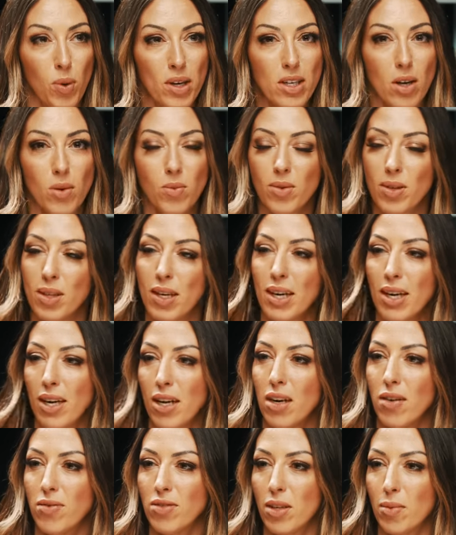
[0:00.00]
We don't think
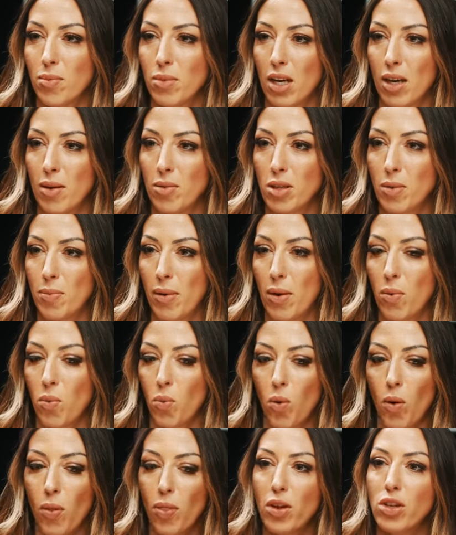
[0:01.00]
enough sometimes about
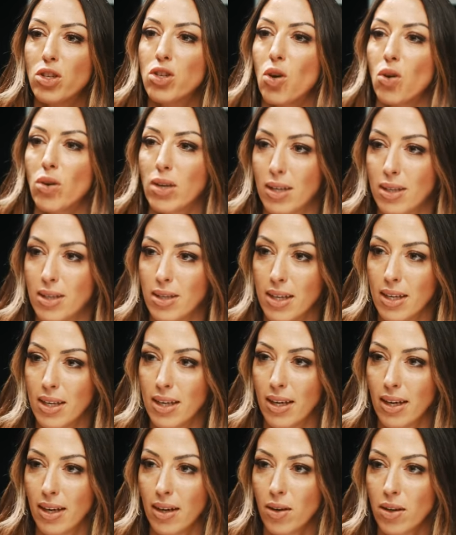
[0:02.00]
what the dog is
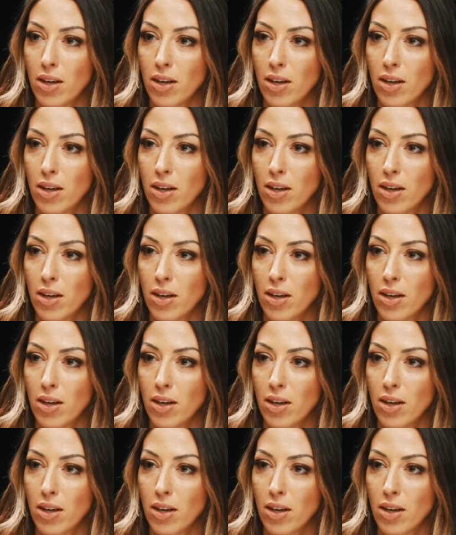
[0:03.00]
seeing.